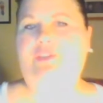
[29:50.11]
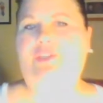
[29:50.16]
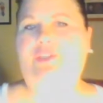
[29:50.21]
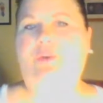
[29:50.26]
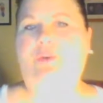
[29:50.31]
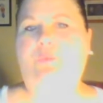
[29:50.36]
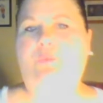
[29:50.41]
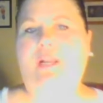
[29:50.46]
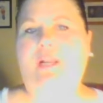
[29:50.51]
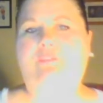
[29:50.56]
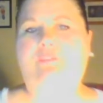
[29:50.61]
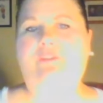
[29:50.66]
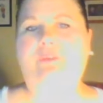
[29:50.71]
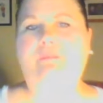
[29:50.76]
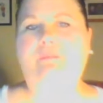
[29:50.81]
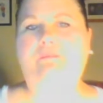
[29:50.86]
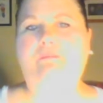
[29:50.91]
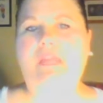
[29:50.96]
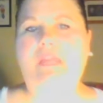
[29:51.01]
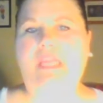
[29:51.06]
So whatever
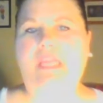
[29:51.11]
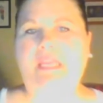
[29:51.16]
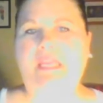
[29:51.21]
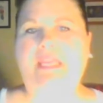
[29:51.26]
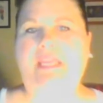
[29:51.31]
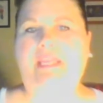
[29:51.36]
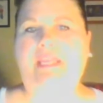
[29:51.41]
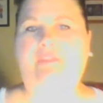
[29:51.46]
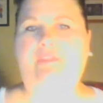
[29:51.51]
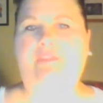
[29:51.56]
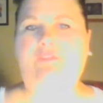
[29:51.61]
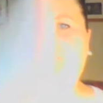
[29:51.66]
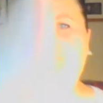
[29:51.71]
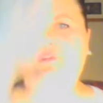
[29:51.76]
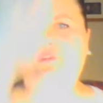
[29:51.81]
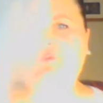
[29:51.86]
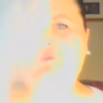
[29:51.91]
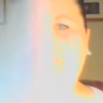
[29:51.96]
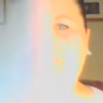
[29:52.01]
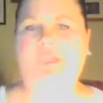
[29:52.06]
mean they give
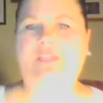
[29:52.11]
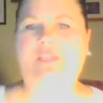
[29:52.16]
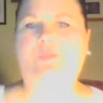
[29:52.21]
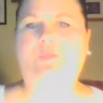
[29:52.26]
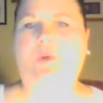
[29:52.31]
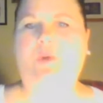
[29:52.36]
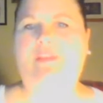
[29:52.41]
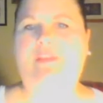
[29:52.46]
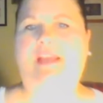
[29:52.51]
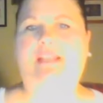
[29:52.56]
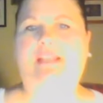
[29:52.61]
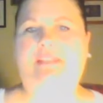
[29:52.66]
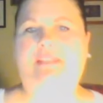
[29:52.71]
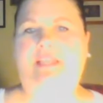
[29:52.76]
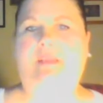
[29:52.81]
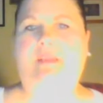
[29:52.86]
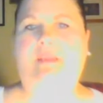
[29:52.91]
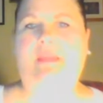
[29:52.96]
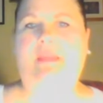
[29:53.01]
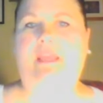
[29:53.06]
you is where that's
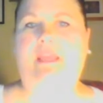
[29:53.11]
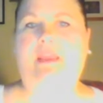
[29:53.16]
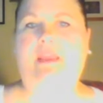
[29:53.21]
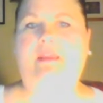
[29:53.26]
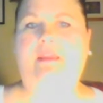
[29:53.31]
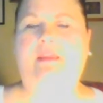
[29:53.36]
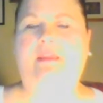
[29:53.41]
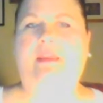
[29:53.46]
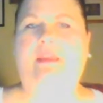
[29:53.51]
going to be.